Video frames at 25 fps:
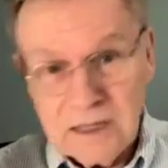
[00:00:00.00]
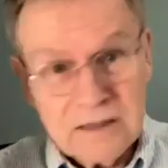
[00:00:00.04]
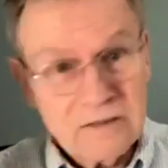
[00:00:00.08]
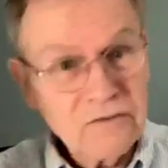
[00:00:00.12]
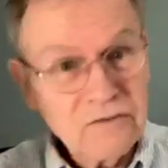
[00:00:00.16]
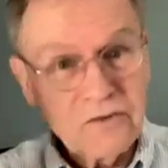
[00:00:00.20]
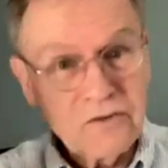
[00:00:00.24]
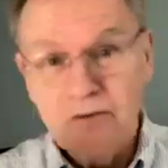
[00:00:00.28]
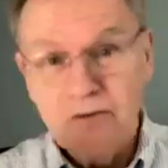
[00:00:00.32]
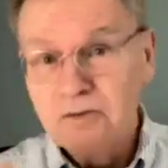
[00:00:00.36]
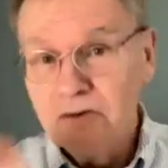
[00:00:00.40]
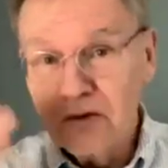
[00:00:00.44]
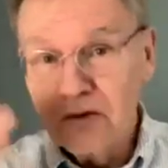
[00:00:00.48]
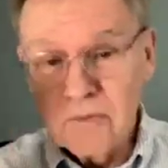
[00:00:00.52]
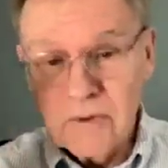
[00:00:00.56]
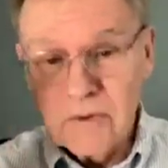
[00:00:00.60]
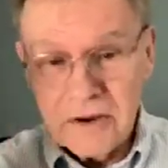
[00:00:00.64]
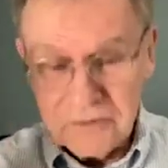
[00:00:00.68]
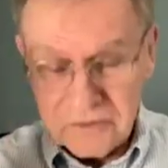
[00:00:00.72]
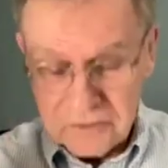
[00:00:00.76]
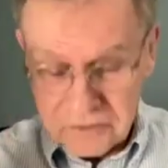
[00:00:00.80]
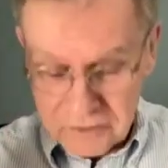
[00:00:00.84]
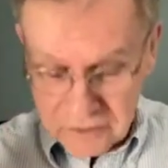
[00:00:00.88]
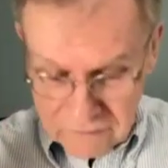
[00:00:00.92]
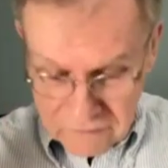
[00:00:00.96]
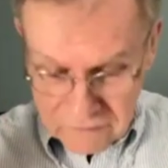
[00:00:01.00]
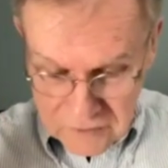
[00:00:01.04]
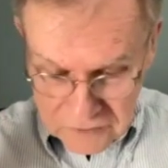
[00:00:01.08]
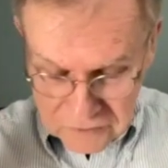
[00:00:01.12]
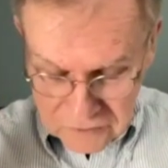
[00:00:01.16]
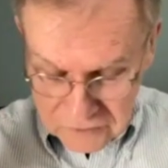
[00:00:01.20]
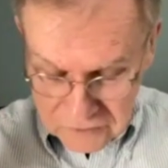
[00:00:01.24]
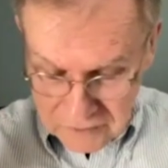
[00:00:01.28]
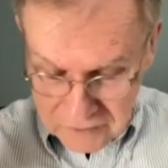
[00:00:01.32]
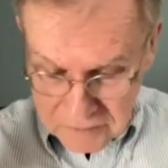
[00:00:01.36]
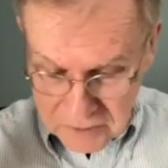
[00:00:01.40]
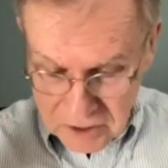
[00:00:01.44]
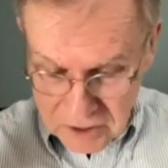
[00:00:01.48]
soon the rest of the
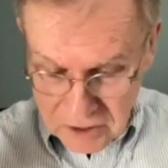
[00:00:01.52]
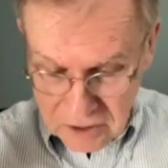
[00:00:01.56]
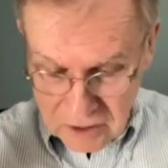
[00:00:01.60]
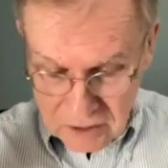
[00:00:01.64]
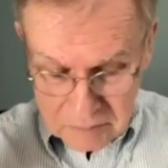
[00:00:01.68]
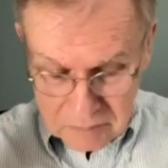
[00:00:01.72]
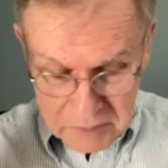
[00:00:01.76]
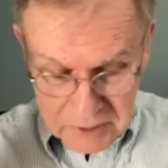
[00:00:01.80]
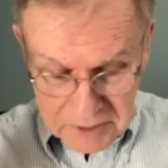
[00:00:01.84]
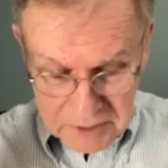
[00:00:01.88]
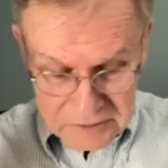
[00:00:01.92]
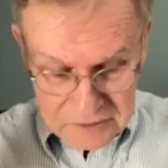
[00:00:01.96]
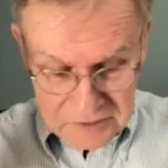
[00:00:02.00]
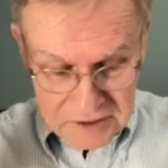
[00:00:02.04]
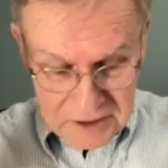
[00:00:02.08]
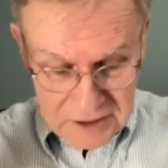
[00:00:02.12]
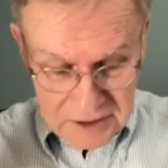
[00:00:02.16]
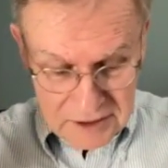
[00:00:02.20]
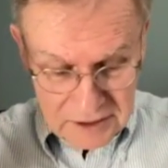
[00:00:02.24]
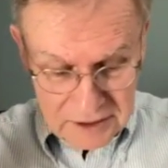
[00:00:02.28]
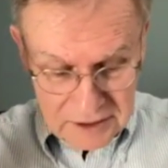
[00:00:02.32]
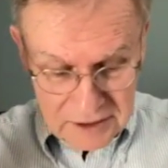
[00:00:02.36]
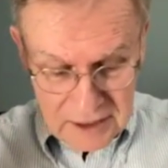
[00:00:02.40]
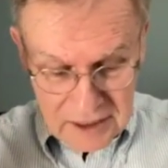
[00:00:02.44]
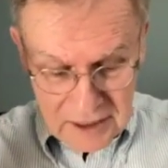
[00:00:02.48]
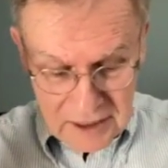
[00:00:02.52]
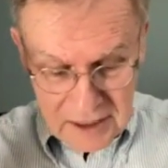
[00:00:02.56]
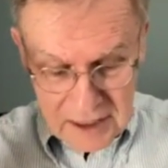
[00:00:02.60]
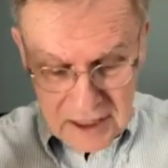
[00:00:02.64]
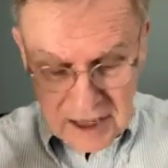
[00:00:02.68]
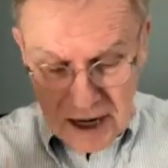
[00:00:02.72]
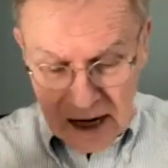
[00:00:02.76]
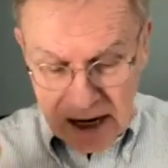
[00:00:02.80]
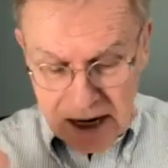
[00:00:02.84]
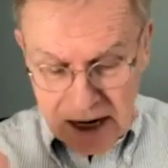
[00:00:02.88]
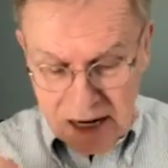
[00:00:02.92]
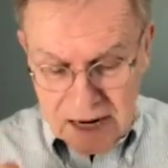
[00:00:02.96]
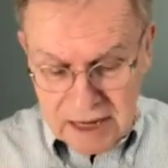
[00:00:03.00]
seminar pitched in.
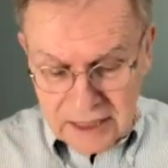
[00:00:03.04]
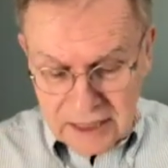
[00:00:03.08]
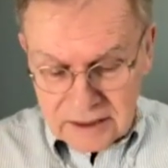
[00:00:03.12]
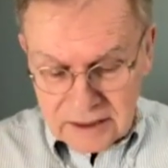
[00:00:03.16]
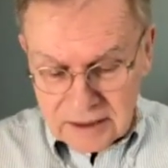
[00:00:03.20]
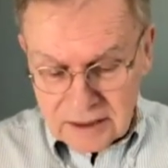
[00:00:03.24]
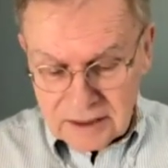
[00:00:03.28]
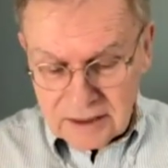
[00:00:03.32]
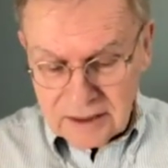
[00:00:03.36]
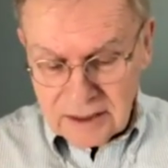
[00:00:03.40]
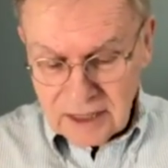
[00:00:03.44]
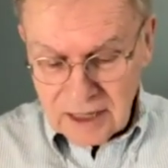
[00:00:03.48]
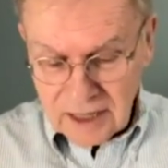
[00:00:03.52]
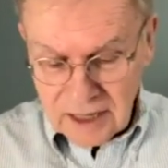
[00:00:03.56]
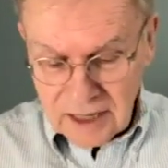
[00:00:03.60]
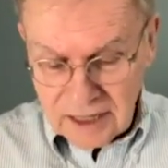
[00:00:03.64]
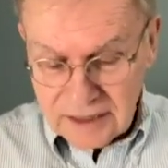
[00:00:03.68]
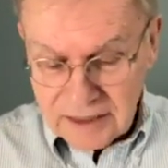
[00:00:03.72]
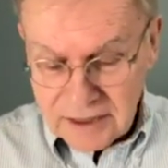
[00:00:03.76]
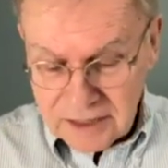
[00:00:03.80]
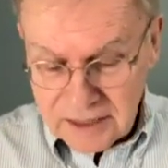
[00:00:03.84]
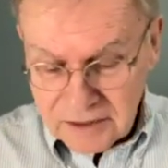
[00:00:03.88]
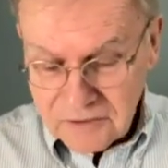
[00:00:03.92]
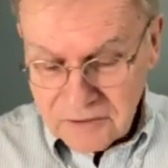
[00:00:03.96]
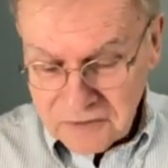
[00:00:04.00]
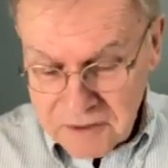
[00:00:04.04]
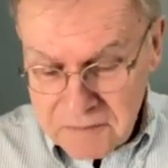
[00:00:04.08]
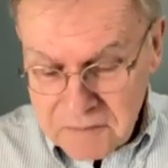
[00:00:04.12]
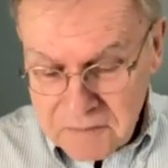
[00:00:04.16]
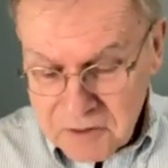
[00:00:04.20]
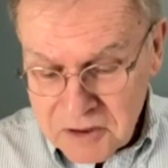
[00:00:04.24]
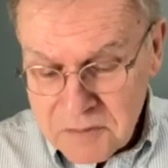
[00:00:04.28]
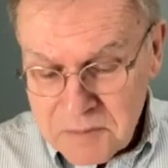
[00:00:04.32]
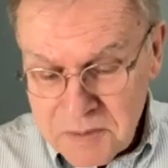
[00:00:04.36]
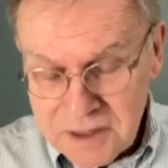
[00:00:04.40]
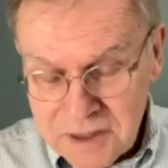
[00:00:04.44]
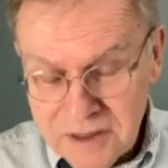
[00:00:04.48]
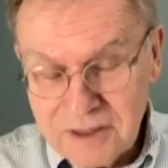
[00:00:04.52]
And it seemed
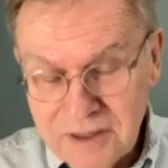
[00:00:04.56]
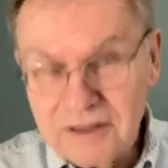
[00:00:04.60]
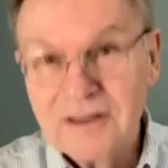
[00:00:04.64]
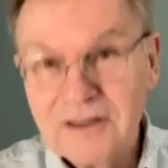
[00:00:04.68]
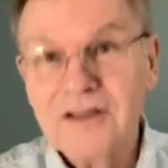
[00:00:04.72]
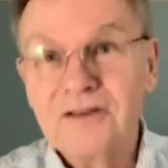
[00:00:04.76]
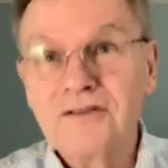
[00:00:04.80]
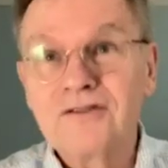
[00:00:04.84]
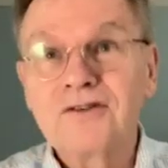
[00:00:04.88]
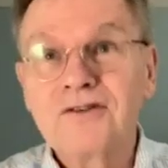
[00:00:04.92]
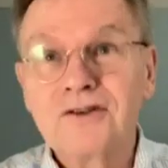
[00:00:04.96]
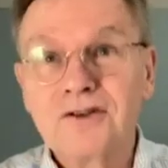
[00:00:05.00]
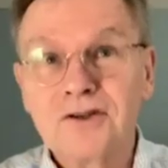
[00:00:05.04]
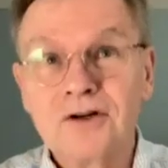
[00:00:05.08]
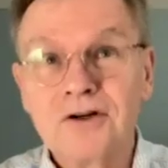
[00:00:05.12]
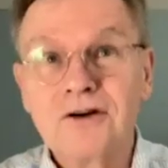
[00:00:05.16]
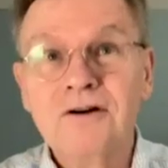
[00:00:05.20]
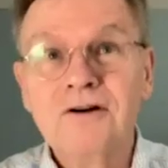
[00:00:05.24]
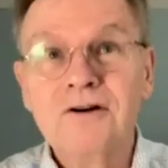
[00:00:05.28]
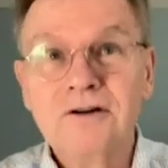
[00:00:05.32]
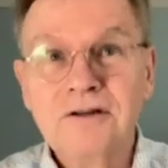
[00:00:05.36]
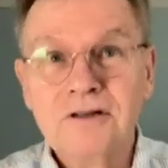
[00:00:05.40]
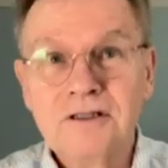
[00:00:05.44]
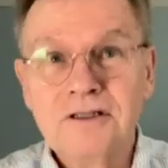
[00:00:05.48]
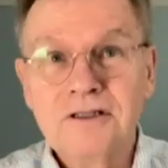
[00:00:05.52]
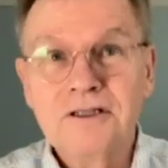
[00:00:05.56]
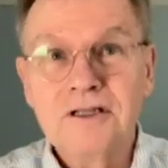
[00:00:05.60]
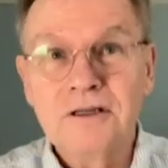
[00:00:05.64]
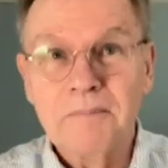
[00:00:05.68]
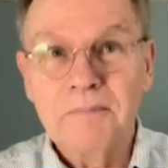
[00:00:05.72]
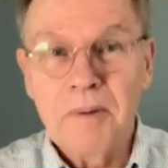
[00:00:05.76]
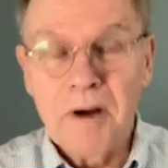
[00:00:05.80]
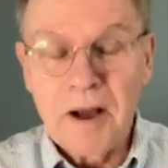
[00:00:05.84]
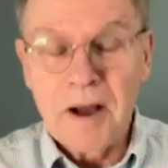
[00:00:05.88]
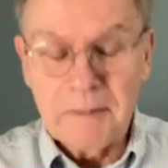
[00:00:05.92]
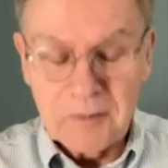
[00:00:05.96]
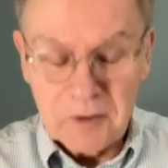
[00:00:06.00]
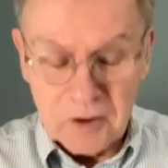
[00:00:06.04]
to me that this turn to
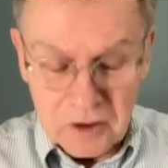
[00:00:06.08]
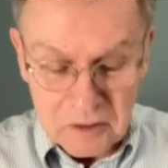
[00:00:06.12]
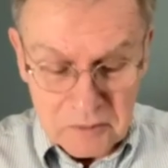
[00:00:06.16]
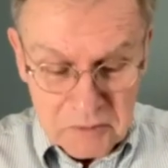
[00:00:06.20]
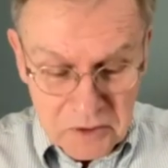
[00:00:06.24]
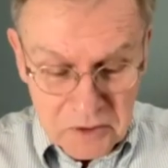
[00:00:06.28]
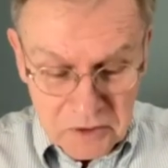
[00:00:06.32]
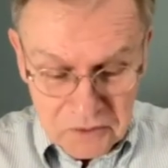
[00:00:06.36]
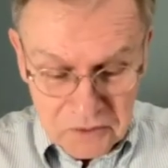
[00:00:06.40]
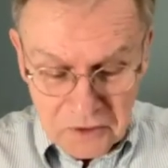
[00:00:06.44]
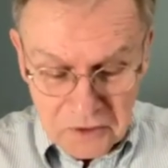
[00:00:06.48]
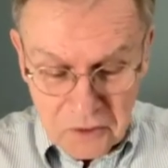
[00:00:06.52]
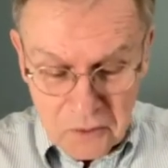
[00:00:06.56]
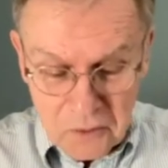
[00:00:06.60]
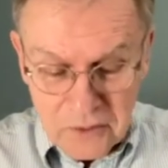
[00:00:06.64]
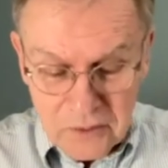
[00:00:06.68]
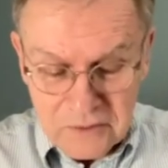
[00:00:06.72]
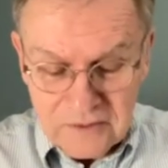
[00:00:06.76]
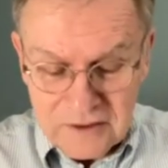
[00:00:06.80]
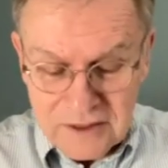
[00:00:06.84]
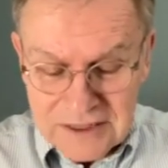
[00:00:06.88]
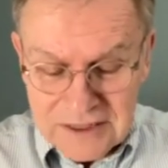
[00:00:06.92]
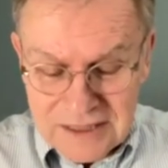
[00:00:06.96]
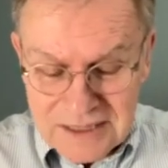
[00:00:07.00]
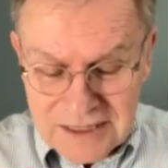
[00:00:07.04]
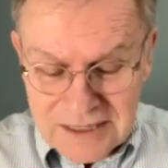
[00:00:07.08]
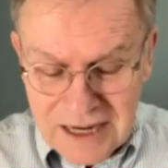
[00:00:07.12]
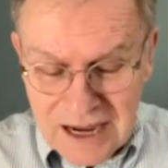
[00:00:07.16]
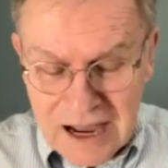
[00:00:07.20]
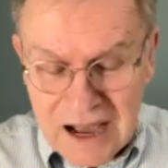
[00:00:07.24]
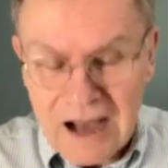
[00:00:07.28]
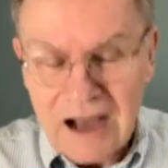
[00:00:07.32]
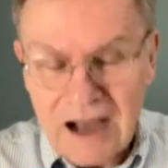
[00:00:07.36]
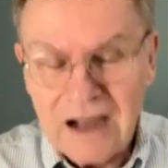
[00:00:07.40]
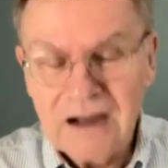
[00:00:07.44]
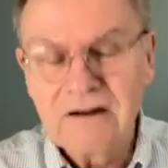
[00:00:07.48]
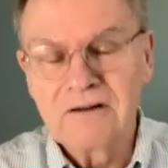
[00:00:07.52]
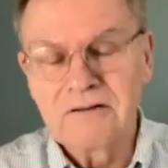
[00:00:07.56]
popular music was
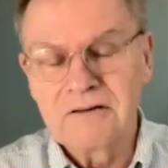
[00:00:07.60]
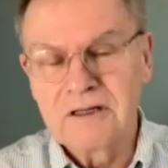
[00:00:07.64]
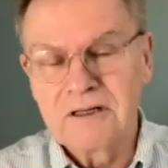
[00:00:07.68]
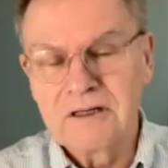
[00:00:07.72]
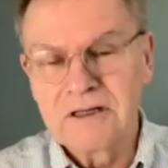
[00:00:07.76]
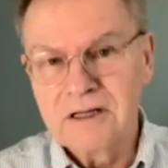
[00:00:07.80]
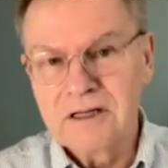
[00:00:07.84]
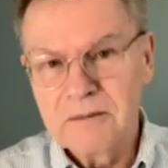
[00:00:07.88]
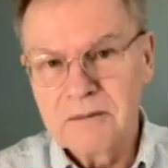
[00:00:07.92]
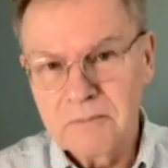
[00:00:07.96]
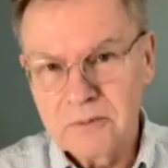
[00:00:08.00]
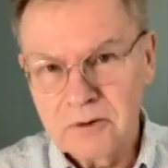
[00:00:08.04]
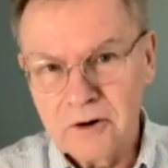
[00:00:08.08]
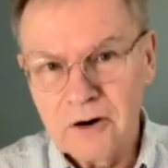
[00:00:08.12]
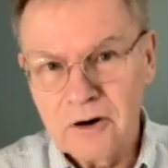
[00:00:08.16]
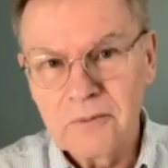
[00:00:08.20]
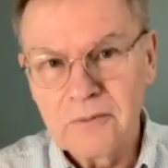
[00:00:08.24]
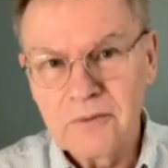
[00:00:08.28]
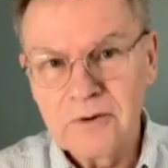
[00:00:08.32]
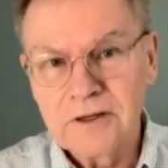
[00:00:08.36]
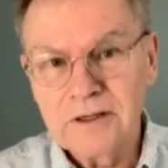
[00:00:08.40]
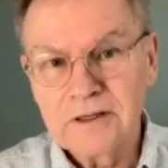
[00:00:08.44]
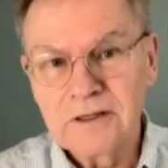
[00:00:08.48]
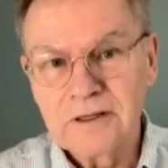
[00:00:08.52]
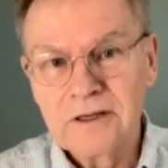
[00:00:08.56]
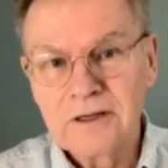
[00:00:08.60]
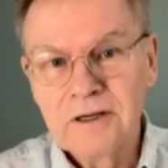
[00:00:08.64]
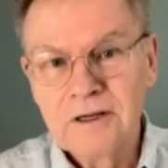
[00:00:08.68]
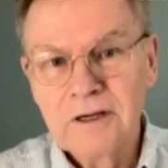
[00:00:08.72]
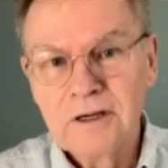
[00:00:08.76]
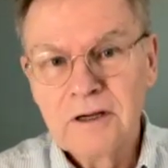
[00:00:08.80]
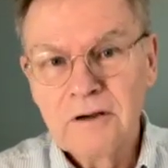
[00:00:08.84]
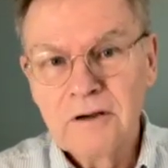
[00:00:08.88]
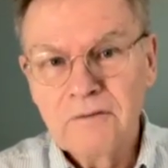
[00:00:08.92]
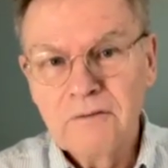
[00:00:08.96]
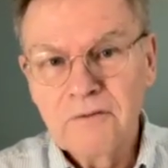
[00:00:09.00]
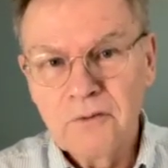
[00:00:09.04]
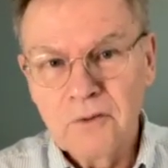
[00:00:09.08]
entirely appropriate
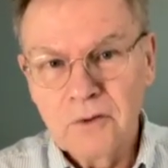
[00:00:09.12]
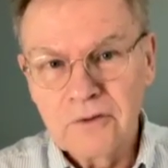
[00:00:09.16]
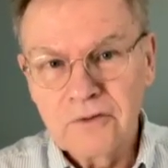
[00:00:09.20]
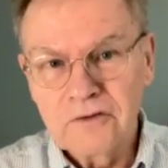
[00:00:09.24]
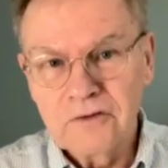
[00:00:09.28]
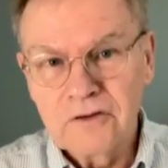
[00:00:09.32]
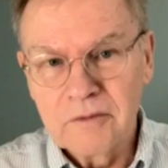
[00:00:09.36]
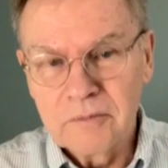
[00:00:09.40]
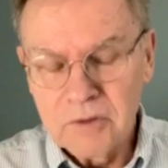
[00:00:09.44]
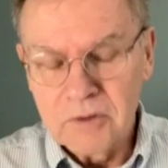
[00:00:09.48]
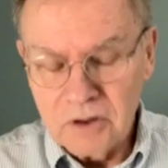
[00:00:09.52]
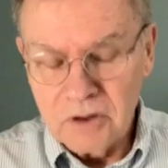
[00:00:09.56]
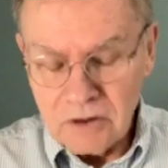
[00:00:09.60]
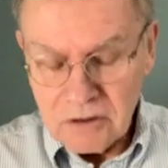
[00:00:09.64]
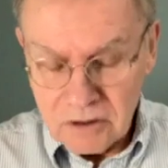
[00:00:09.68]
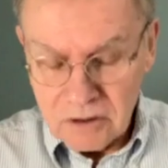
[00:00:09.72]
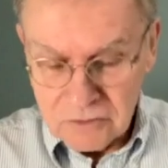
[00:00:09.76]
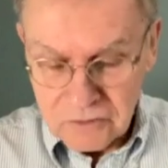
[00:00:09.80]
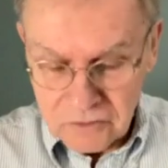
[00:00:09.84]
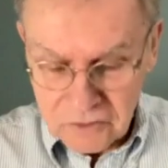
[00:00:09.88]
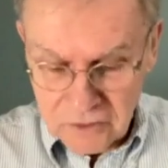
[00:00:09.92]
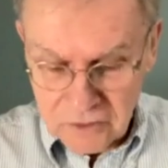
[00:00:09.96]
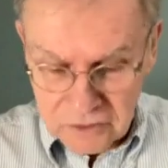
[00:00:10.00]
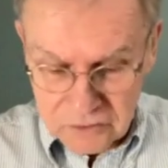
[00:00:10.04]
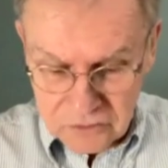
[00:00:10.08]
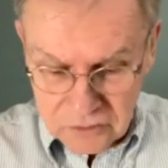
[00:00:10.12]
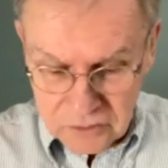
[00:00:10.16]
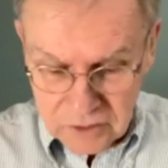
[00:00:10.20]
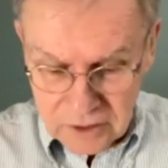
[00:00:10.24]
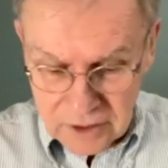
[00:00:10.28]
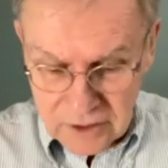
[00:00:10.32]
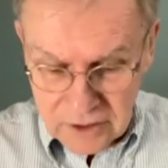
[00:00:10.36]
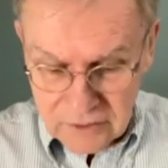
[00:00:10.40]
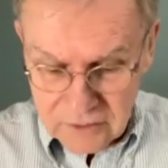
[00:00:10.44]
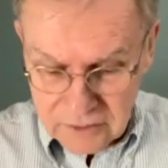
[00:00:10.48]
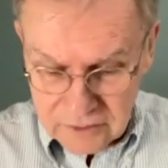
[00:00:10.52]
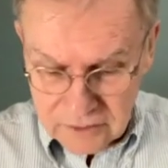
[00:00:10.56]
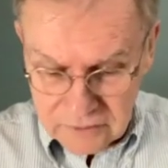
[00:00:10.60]
for a seminar on sexual
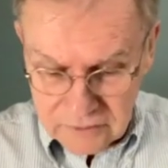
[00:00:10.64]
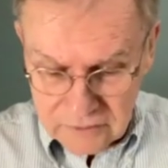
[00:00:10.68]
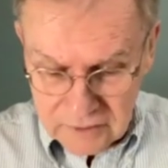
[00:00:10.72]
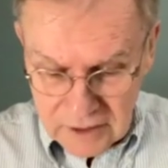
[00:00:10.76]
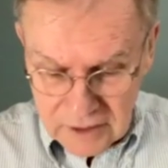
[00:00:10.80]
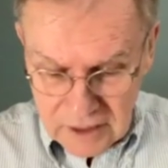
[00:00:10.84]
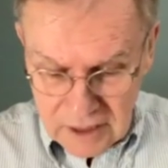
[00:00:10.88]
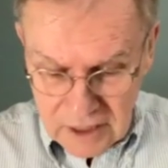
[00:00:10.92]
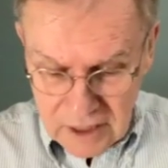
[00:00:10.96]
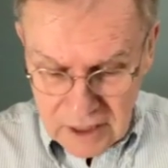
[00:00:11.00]
ethics,